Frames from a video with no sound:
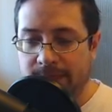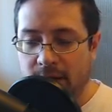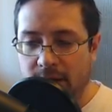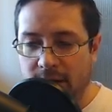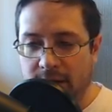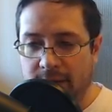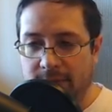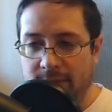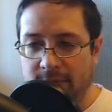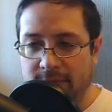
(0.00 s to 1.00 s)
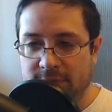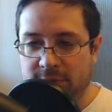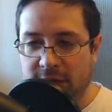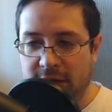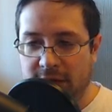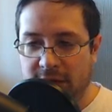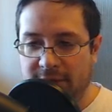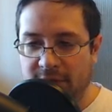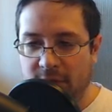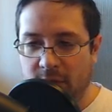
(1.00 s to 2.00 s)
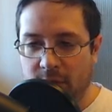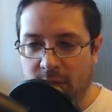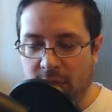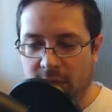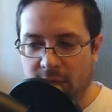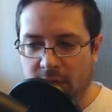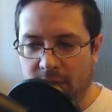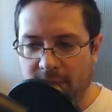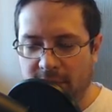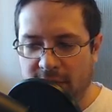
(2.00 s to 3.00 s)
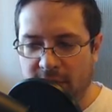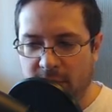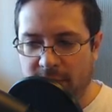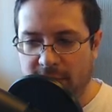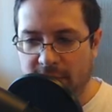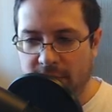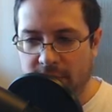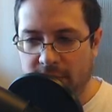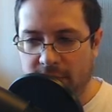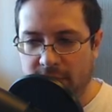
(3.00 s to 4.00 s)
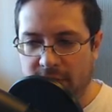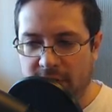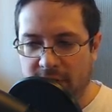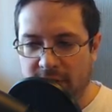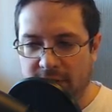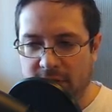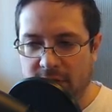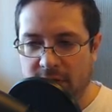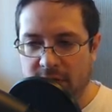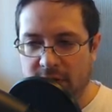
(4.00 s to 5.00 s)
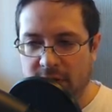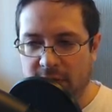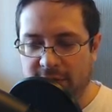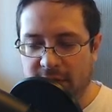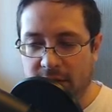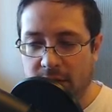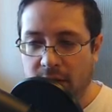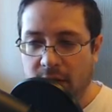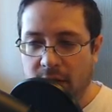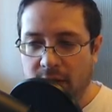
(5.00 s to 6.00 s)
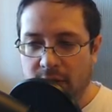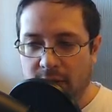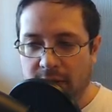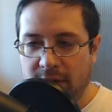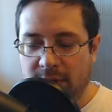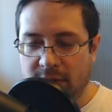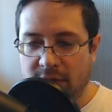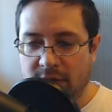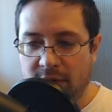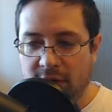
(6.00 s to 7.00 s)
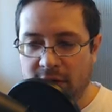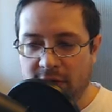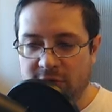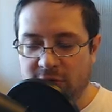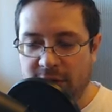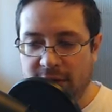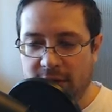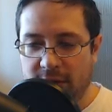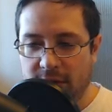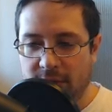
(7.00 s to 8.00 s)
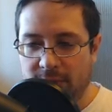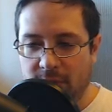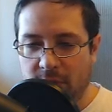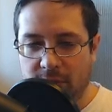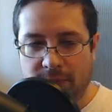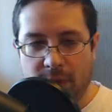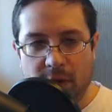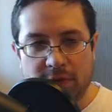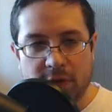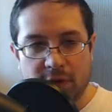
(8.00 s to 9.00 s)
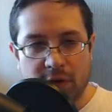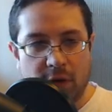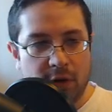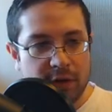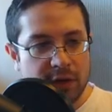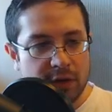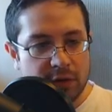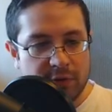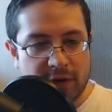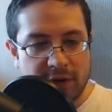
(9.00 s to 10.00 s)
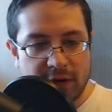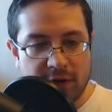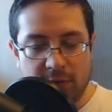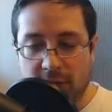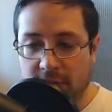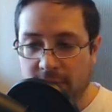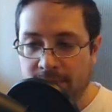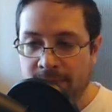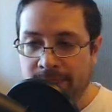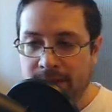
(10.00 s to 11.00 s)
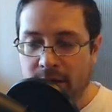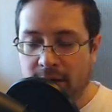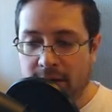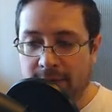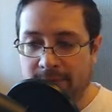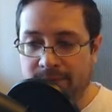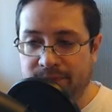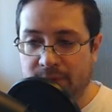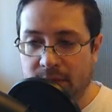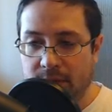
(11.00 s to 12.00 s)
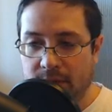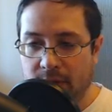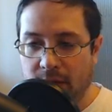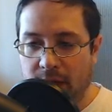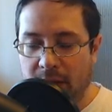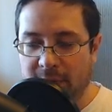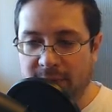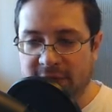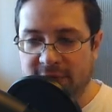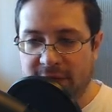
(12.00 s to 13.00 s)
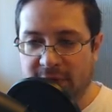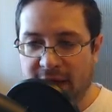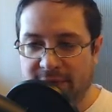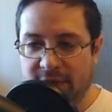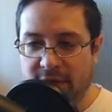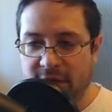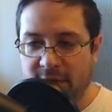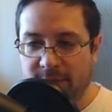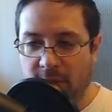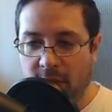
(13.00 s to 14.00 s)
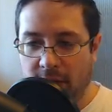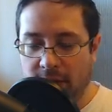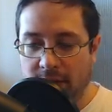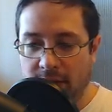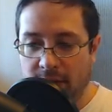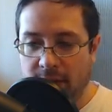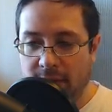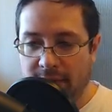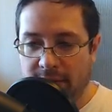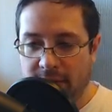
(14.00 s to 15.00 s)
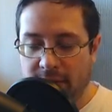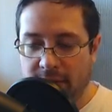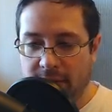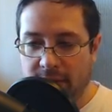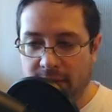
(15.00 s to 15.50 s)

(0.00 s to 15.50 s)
Trading, even though, what are you up? Is it equal material? 3, it's equal, right? So anyways, this is not a good trade. Pawns aren't all created equal. I would much rather have a center pawn than